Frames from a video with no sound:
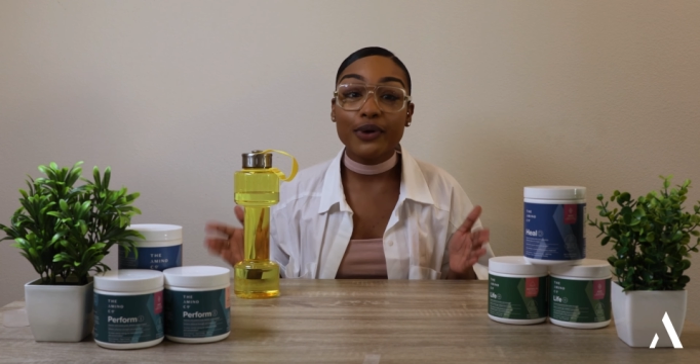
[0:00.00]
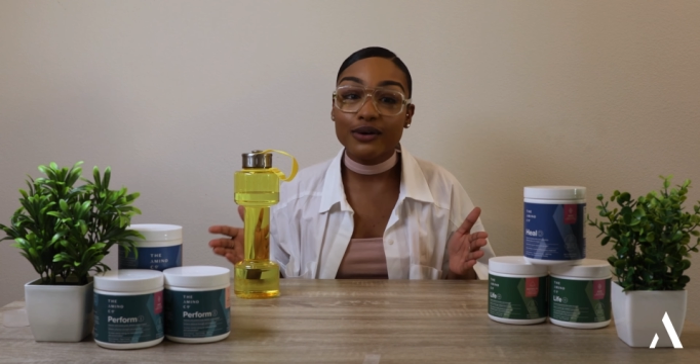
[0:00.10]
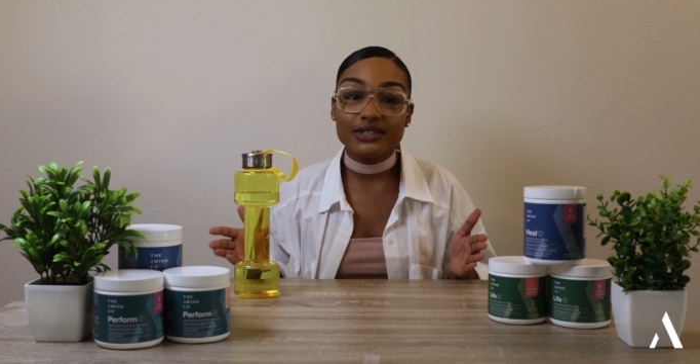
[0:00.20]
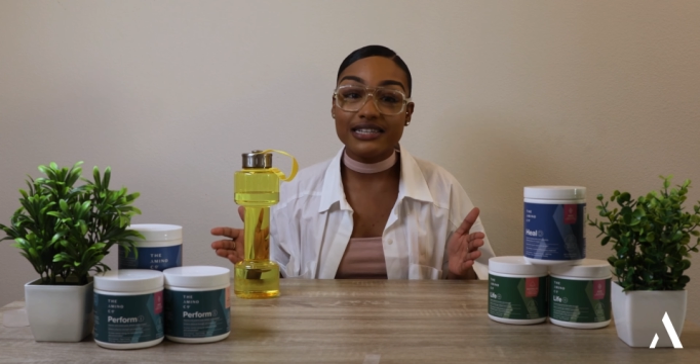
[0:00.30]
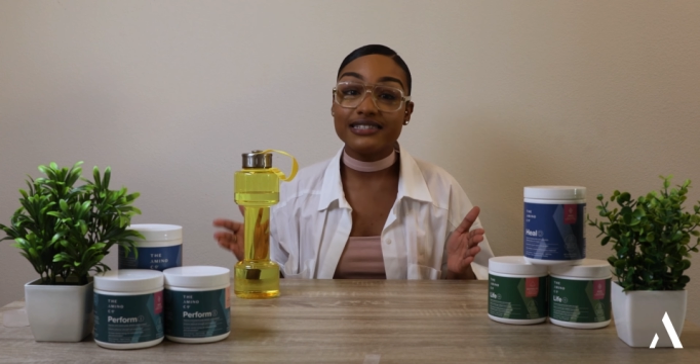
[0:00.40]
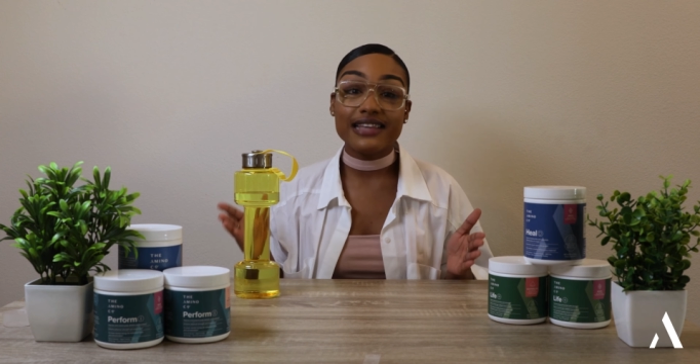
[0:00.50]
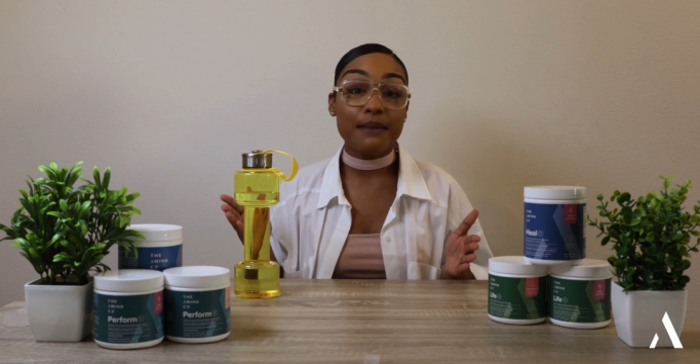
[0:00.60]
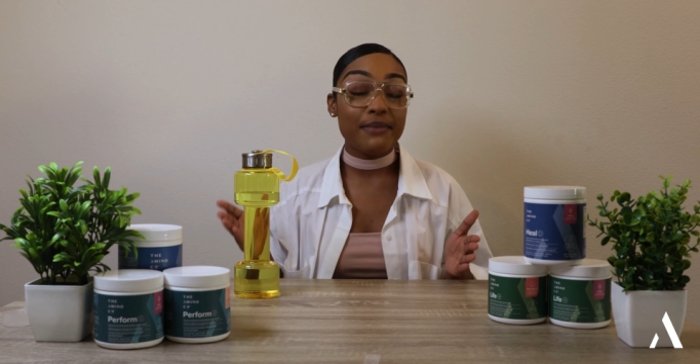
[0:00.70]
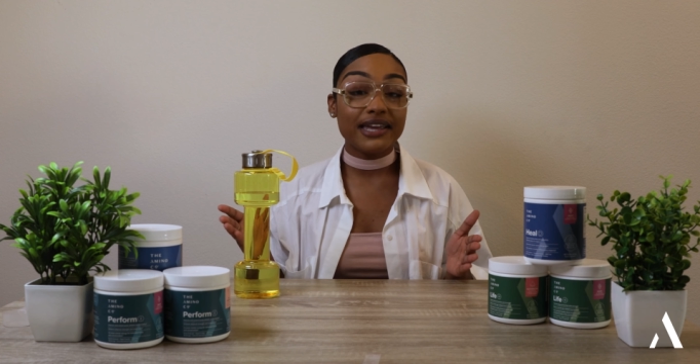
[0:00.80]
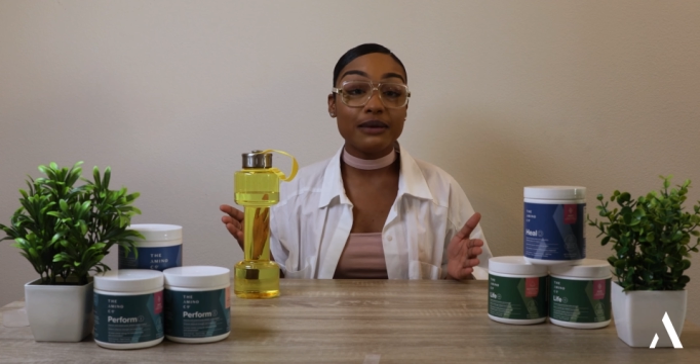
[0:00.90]
proteins
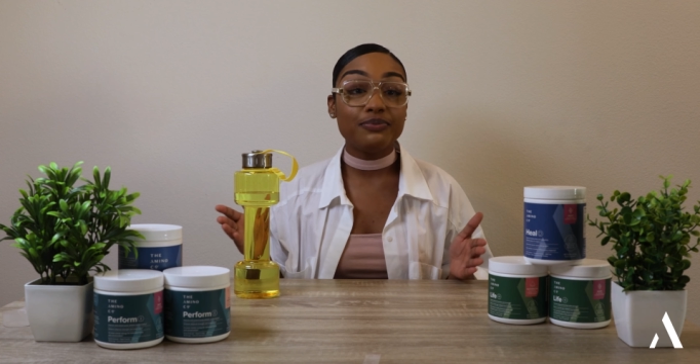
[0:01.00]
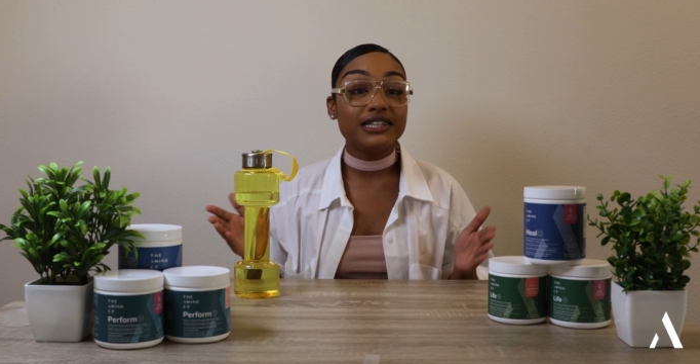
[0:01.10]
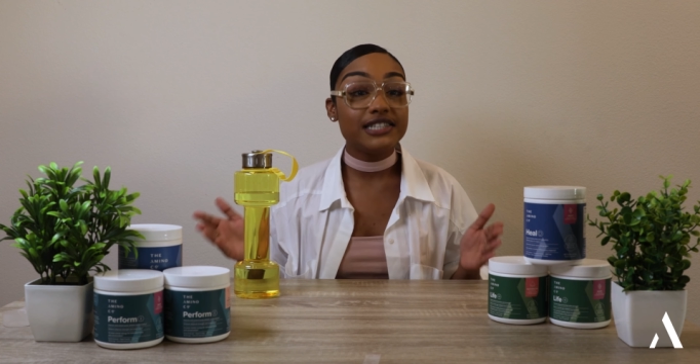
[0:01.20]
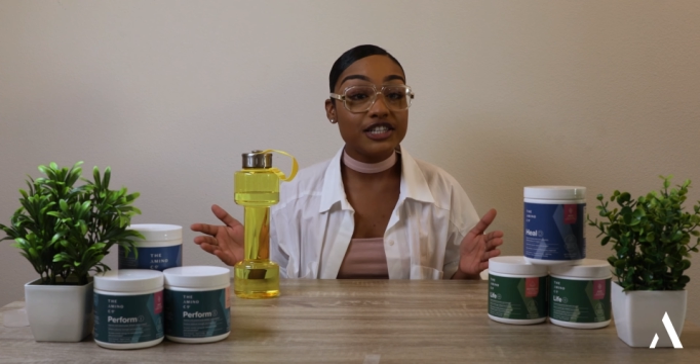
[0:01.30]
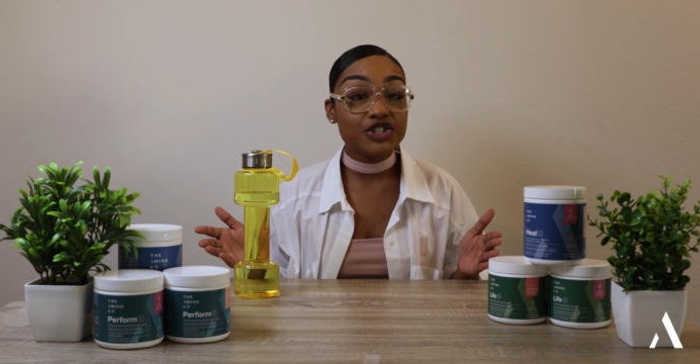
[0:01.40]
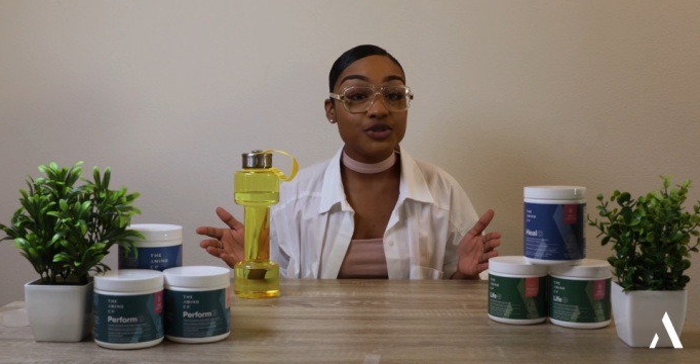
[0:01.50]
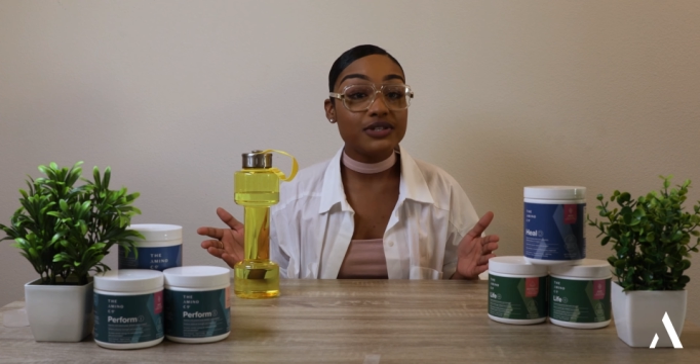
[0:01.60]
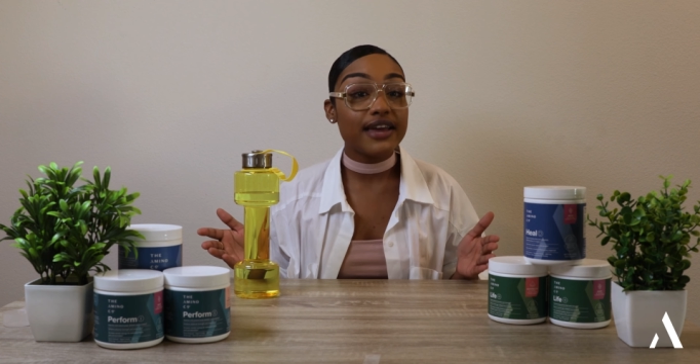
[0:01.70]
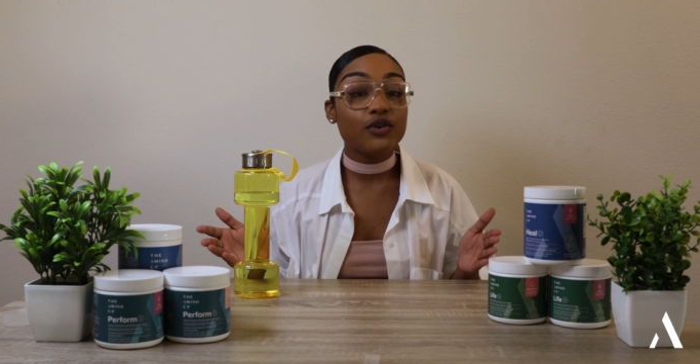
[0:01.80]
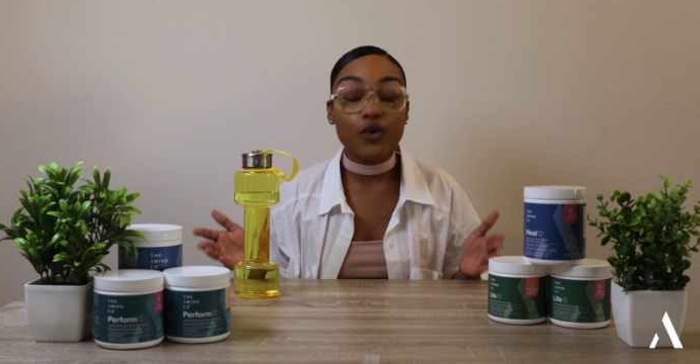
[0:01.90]
that make up the
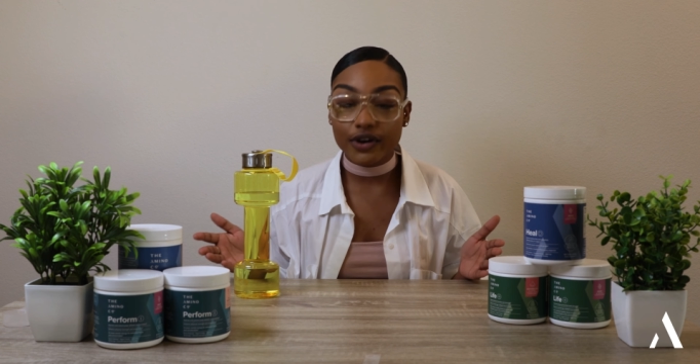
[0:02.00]
tissues and